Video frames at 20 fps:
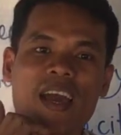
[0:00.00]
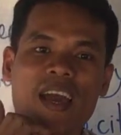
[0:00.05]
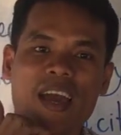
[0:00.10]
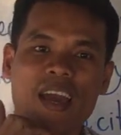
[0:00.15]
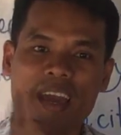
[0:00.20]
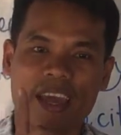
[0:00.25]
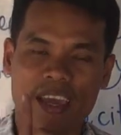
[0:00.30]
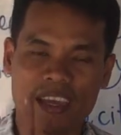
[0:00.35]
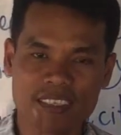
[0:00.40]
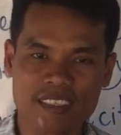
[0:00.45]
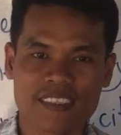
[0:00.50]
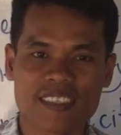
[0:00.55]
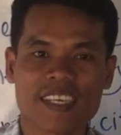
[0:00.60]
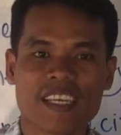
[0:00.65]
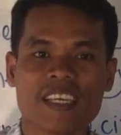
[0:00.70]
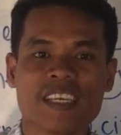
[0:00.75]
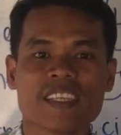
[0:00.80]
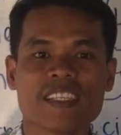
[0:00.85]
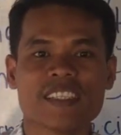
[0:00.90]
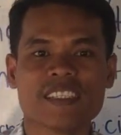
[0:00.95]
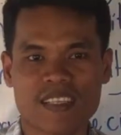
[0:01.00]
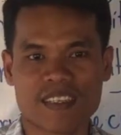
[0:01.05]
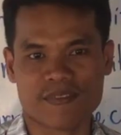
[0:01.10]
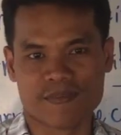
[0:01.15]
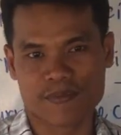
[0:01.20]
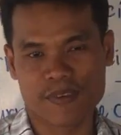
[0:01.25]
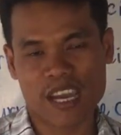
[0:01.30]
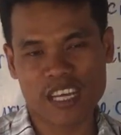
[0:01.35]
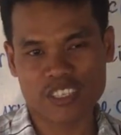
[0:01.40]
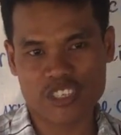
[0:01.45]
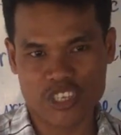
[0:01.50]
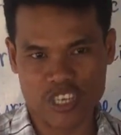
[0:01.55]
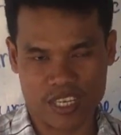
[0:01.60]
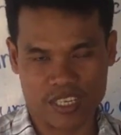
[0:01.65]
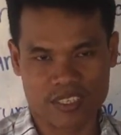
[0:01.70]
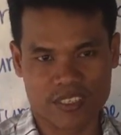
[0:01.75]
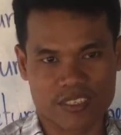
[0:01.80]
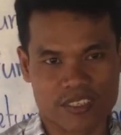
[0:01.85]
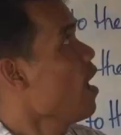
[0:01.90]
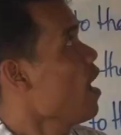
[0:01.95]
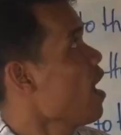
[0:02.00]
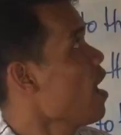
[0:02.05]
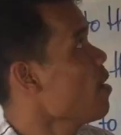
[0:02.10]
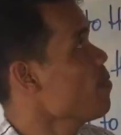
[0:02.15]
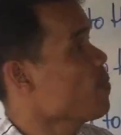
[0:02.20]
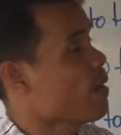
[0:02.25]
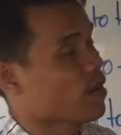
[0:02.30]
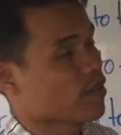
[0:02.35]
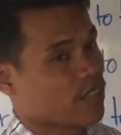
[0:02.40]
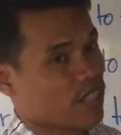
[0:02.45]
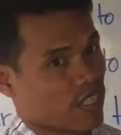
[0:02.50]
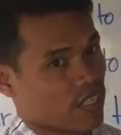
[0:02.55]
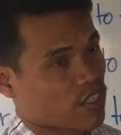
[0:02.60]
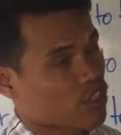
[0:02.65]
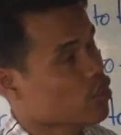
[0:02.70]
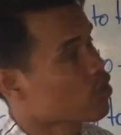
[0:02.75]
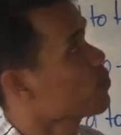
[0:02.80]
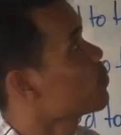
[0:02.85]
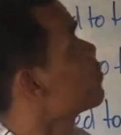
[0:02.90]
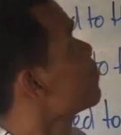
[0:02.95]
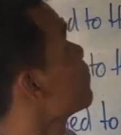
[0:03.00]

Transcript: has its function. How about this?